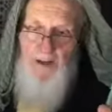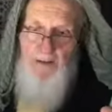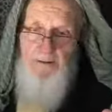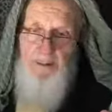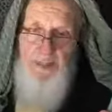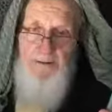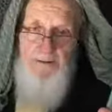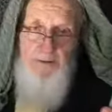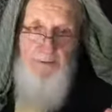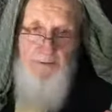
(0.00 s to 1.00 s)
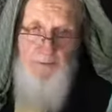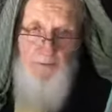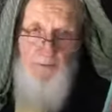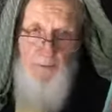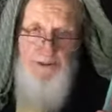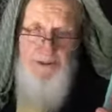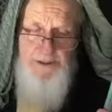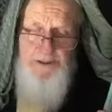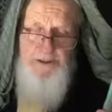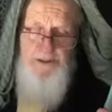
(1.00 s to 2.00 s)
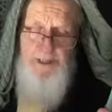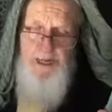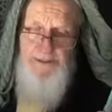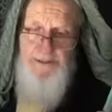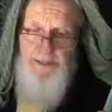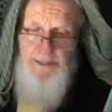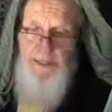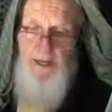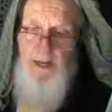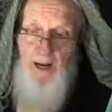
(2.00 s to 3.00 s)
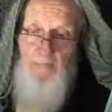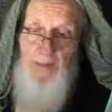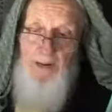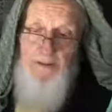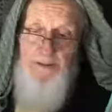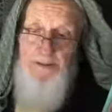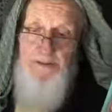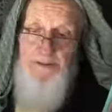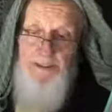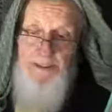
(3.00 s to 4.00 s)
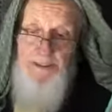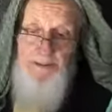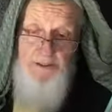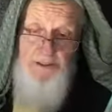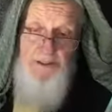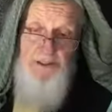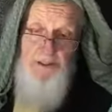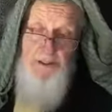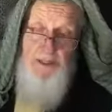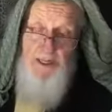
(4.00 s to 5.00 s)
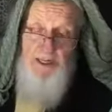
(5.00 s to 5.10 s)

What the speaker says: Okay, so the question that you're asking about seeing the jinn,